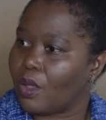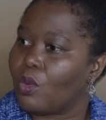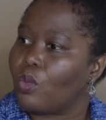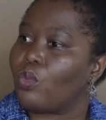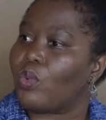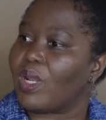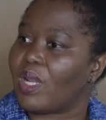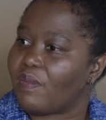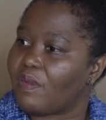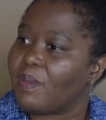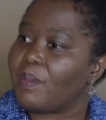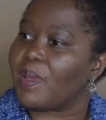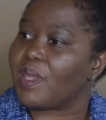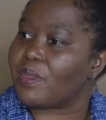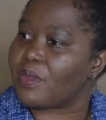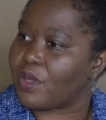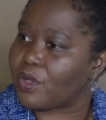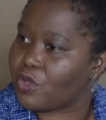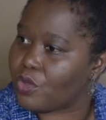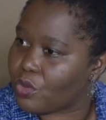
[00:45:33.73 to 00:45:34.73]
whatever
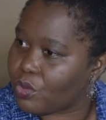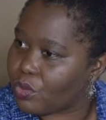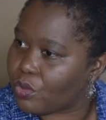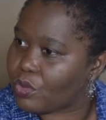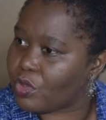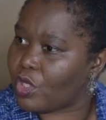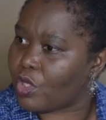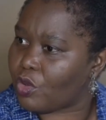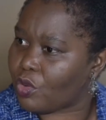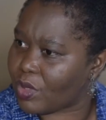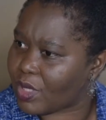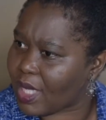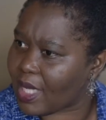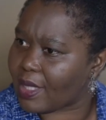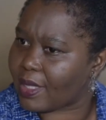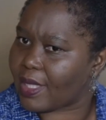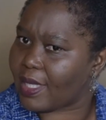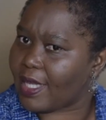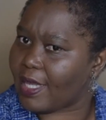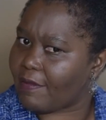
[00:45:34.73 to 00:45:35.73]
method you know
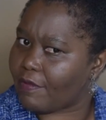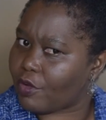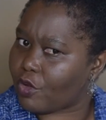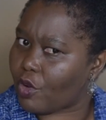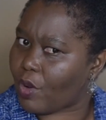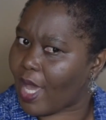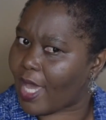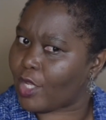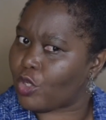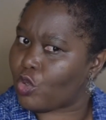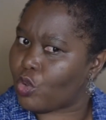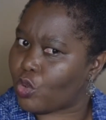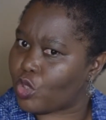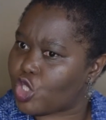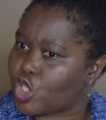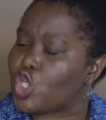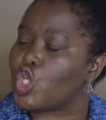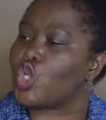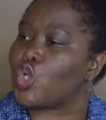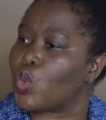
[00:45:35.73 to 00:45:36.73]
that, even though I know
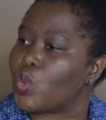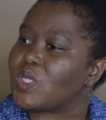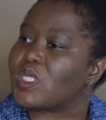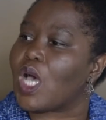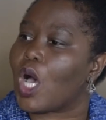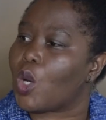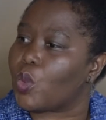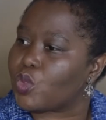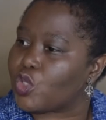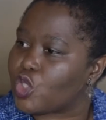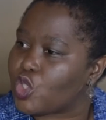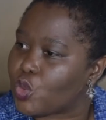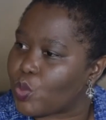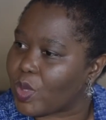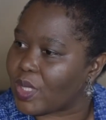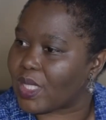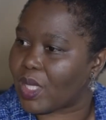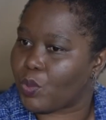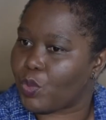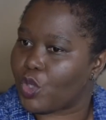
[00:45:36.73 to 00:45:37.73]
she knows how to do
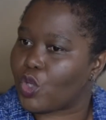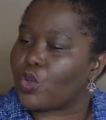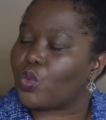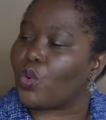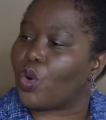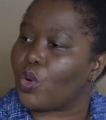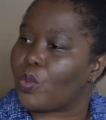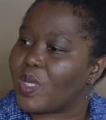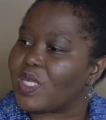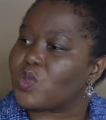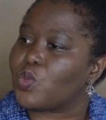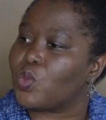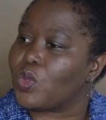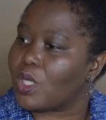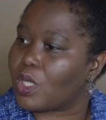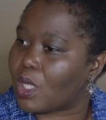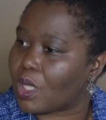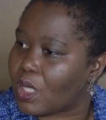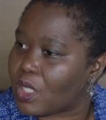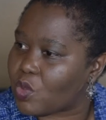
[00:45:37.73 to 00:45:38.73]
it and we could always
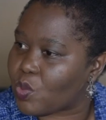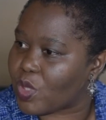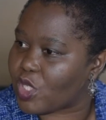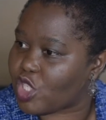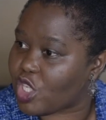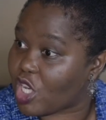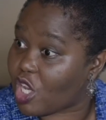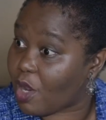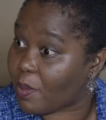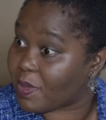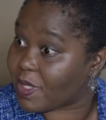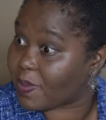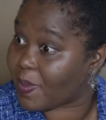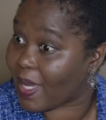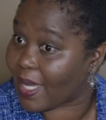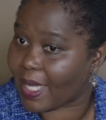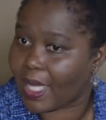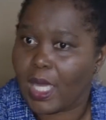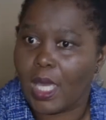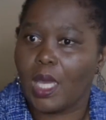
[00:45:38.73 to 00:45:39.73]
work on it when she comes
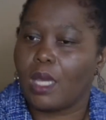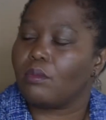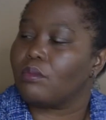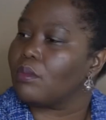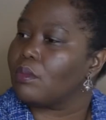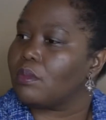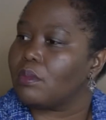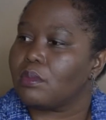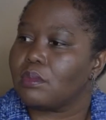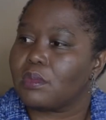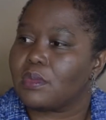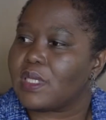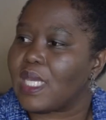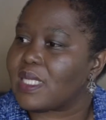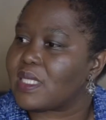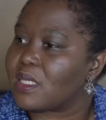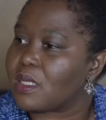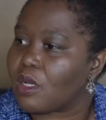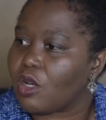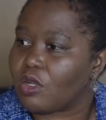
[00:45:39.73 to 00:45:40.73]
back,
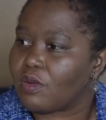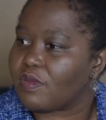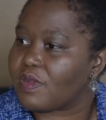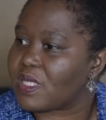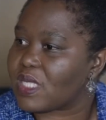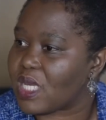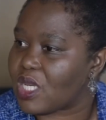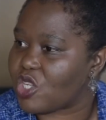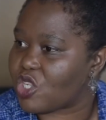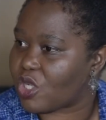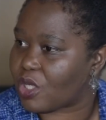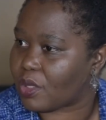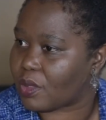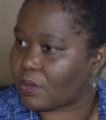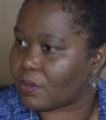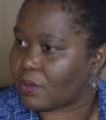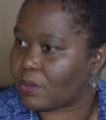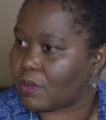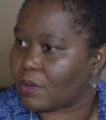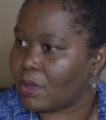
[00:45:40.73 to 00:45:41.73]
that's the conversation.
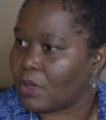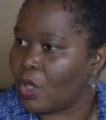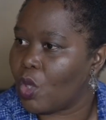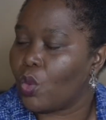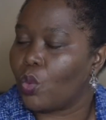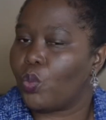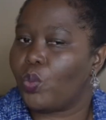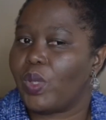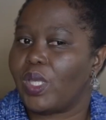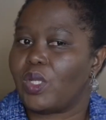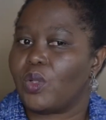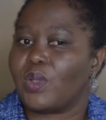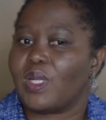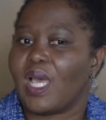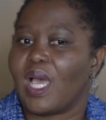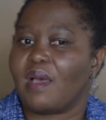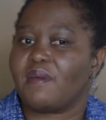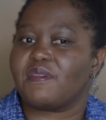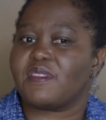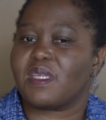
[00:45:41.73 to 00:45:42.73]
Mm-hmm. We don't
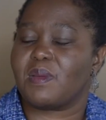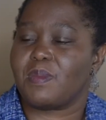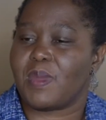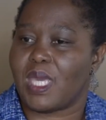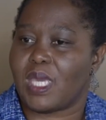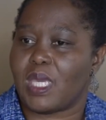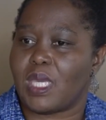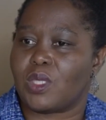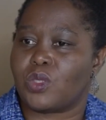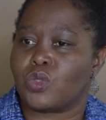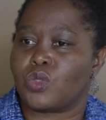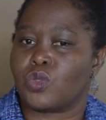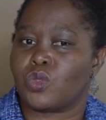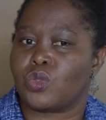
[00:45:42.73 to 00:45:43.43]
have to make it